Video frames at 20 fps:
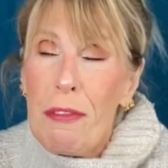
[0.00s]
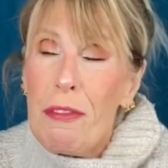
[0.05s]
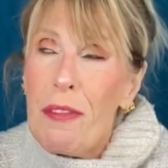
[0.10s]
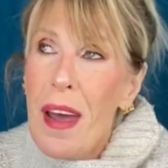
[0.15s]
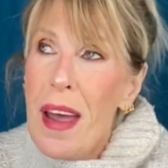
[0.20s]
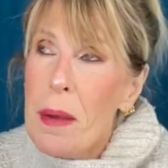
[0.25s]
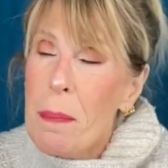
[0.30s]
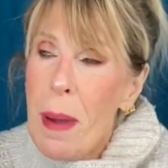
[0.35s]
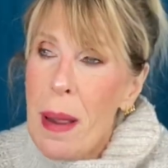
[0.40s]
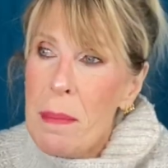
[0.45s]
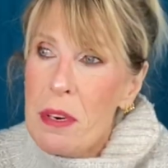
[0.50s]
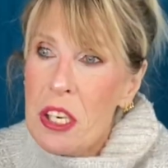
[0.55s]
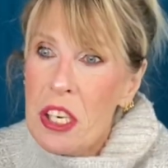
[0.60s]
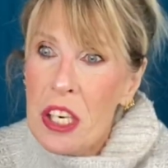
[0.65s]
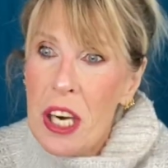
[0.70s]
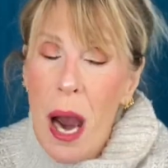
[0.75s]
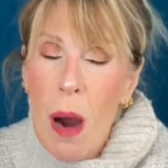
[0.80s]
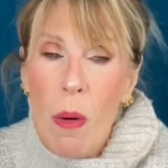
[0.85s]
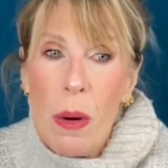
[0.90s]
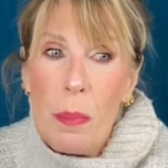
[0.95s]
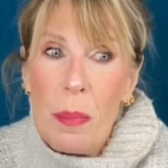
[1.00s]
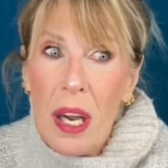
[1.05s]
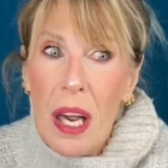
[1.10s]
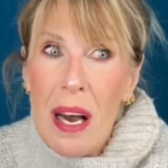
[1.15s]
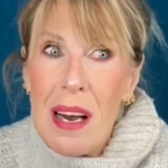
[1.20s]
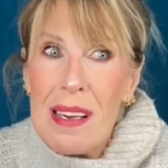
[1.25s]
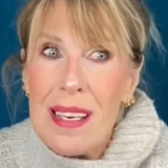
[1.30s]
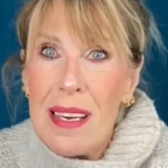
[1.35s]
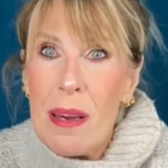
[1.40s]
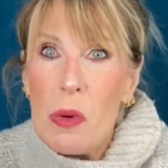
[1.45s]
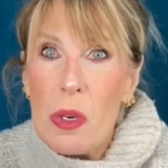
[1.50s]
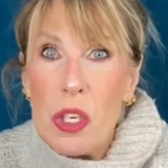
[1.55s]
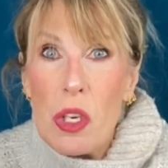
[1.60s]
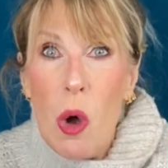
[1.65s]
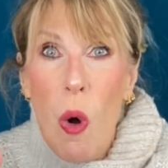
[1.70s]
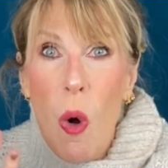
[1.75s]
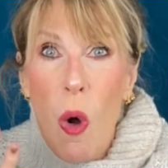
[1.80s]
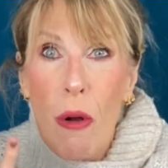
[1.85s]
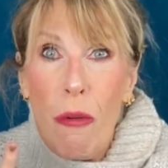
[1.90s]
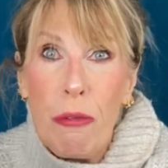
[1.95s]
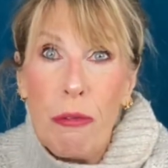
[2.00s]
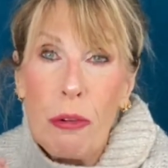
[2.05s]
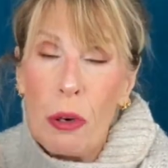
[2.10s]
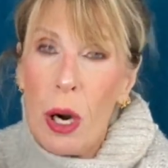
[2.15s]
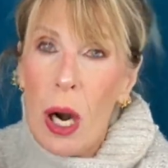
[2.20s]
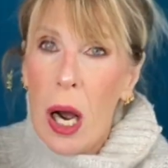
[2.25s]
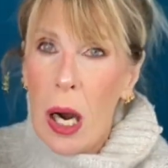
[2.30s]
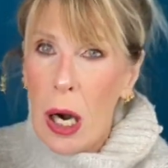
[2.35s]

fake baby shower because it was all for a